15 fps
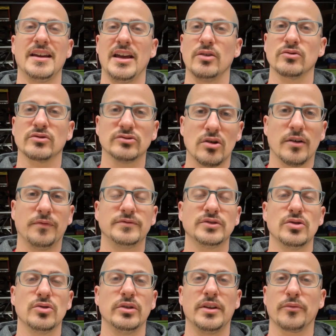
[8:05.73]
it was low on
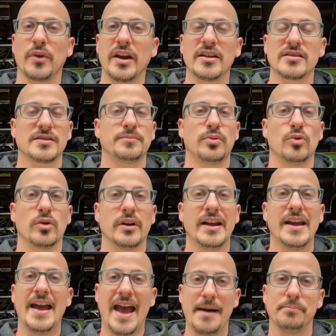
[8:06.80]
fluid, the radius support
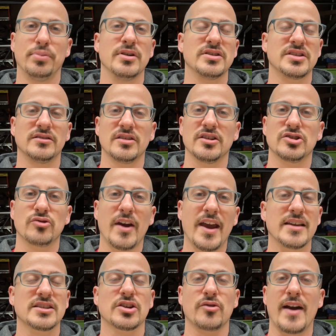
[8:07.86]
had pushed into the
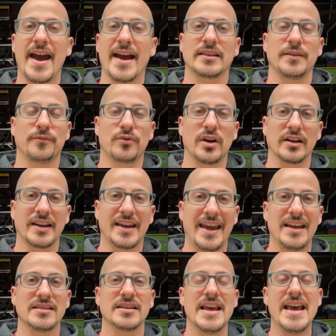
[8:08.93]
trans, cracked the front
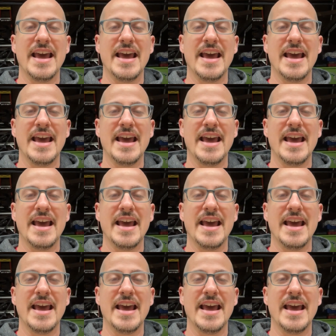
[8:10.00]
case,